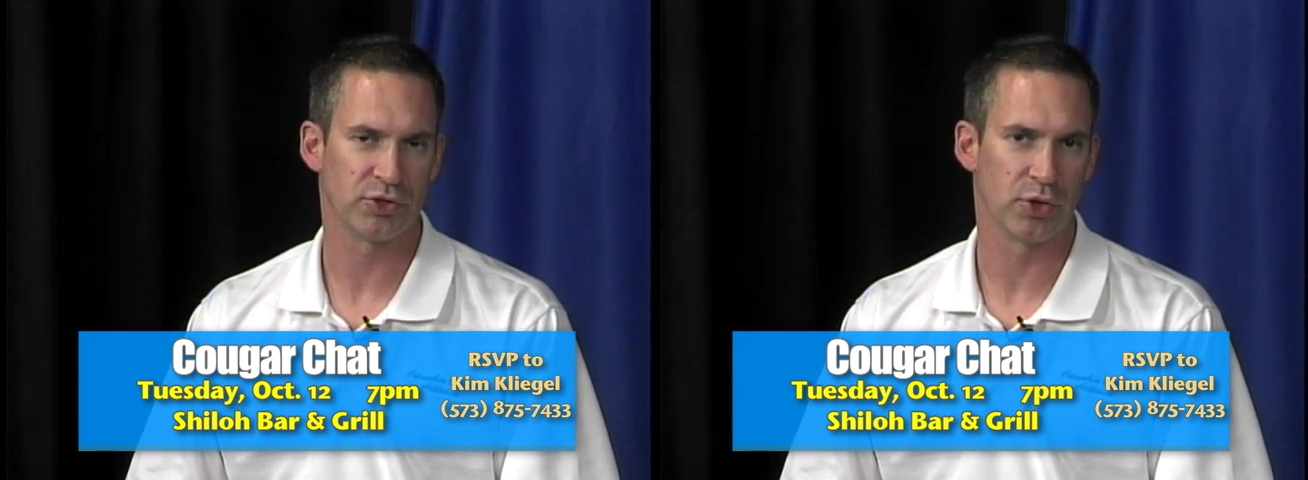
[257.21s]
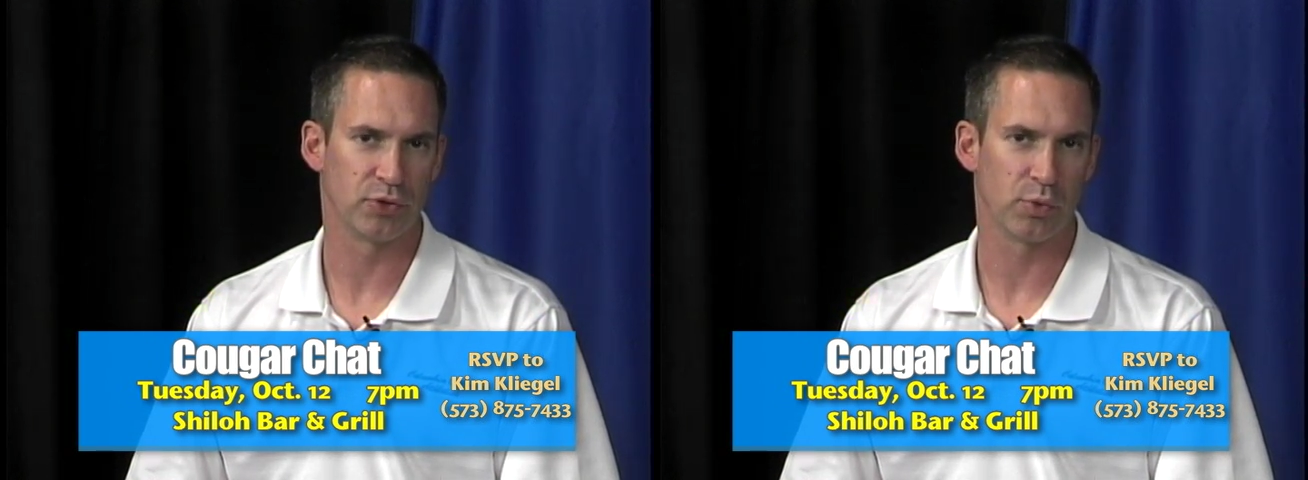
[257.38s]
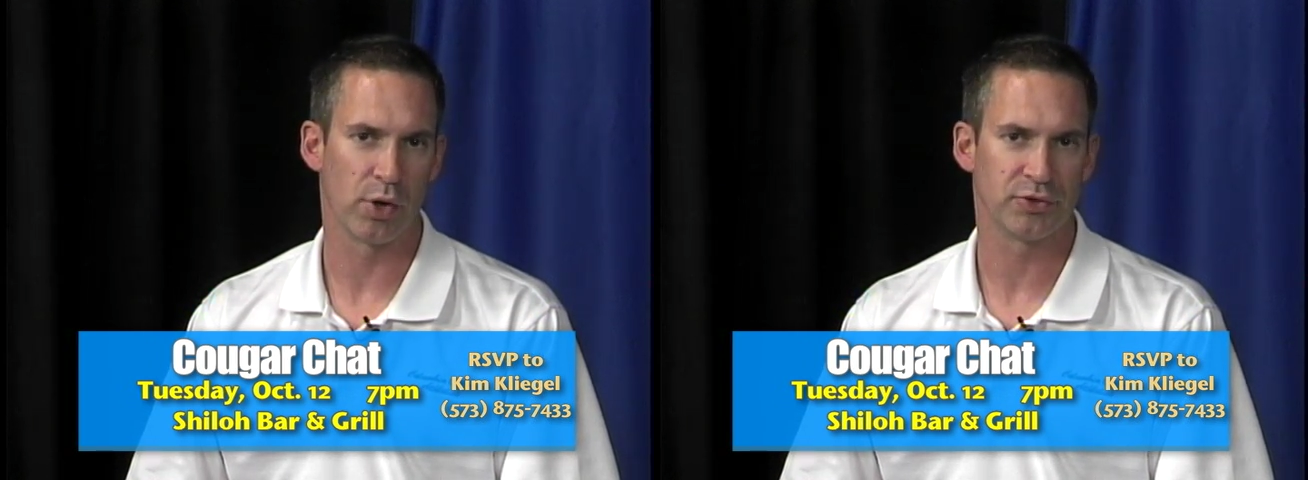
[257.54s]

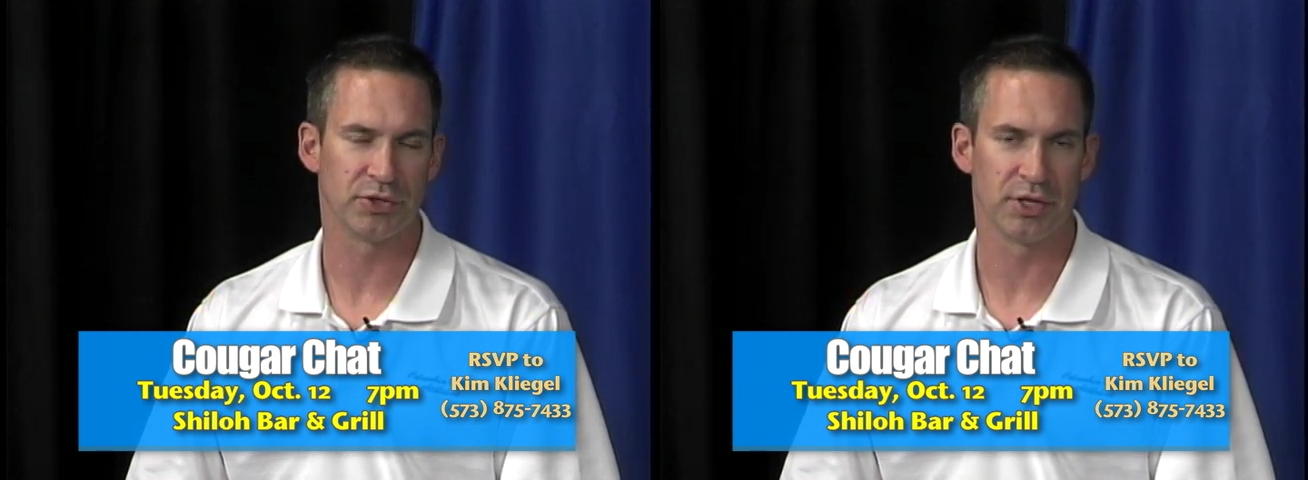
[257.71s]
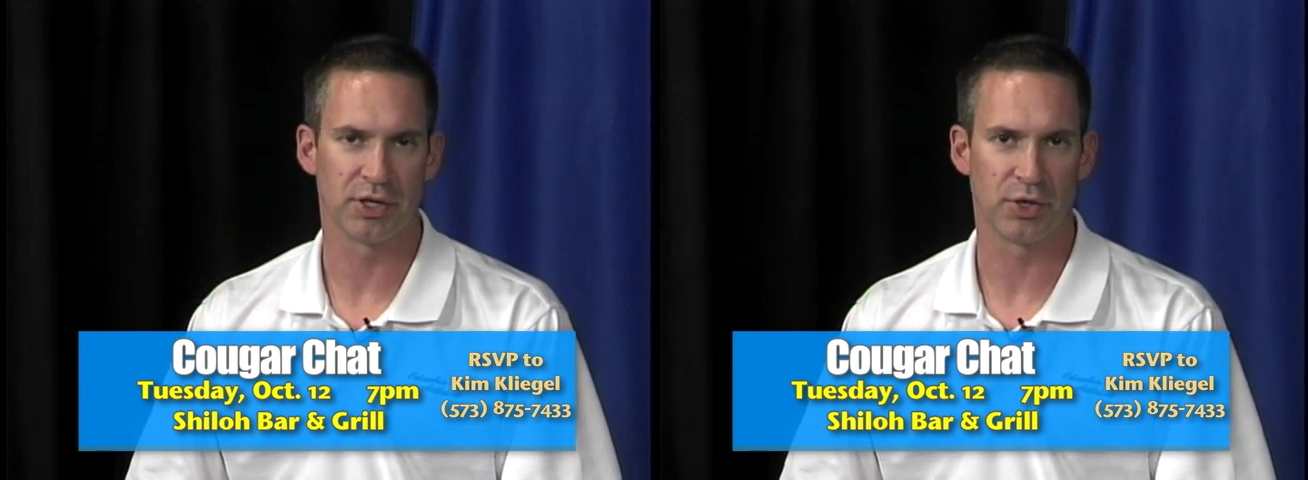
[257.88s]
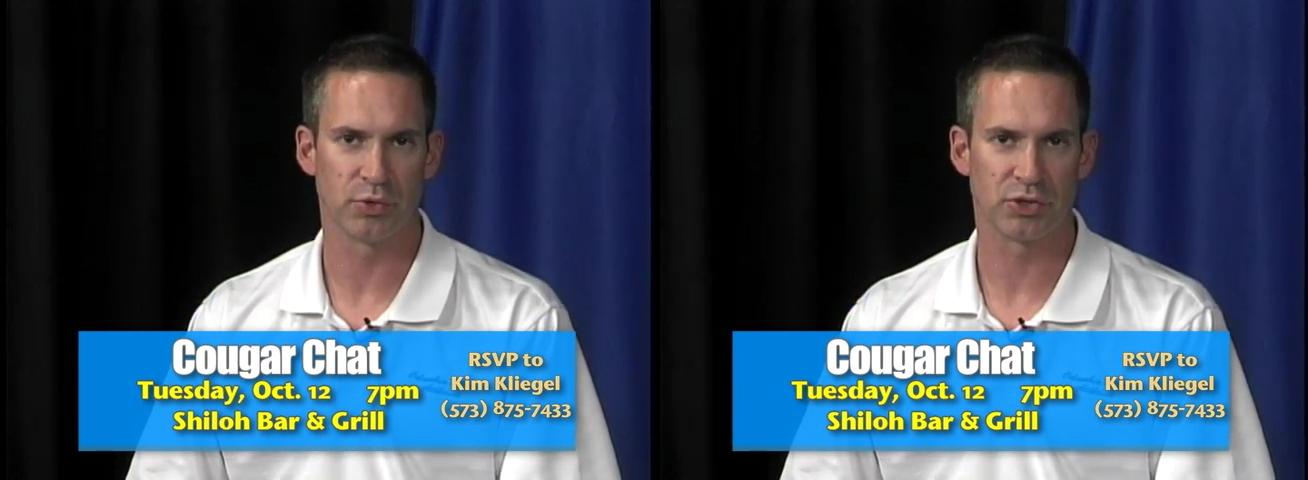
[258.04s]
Coach Washington
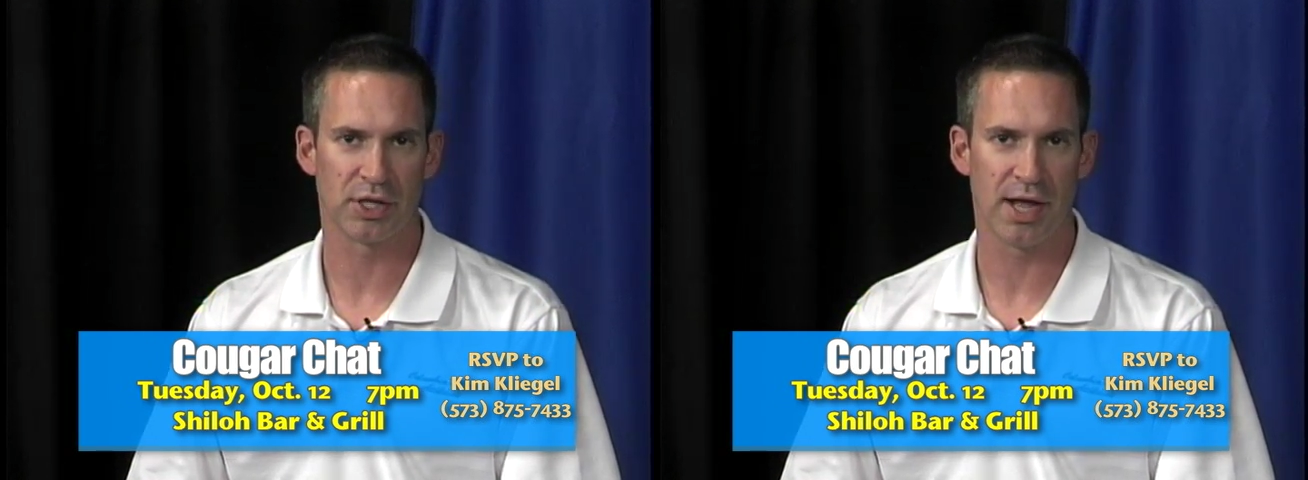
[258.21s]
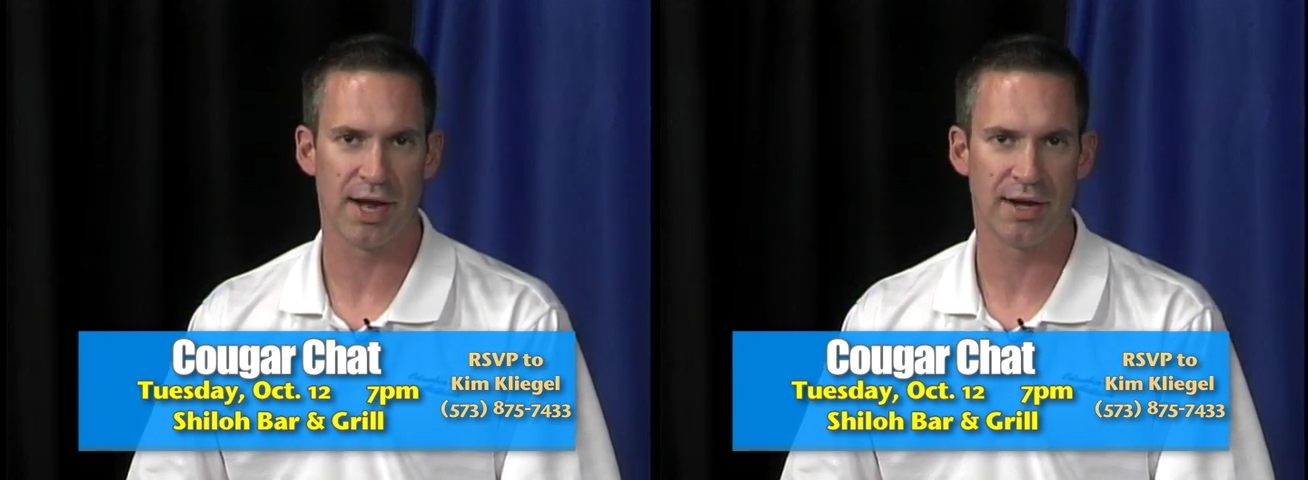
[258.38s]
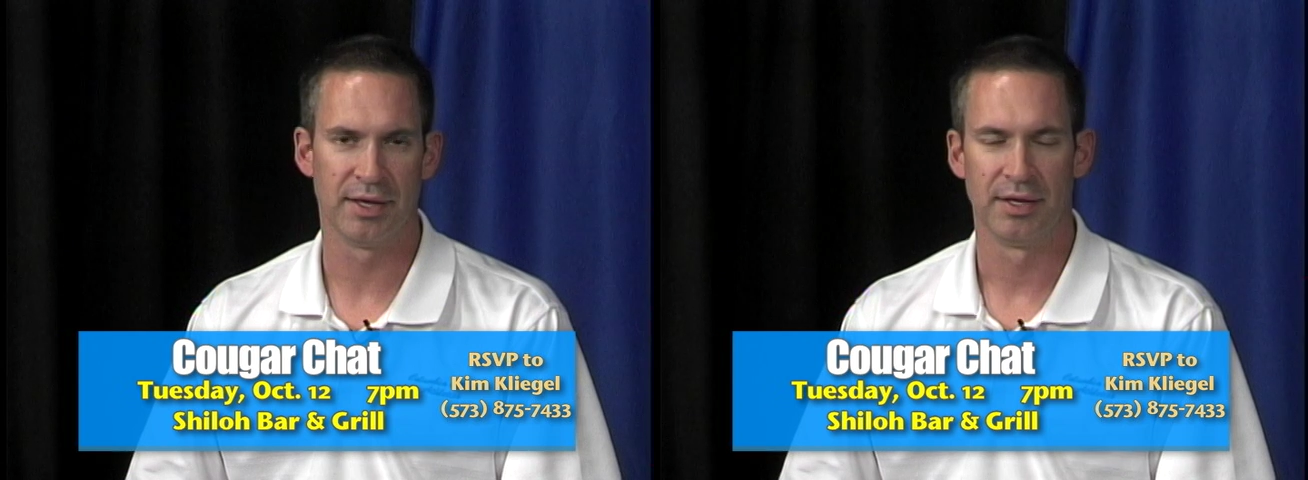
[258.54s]
and Coach Klein,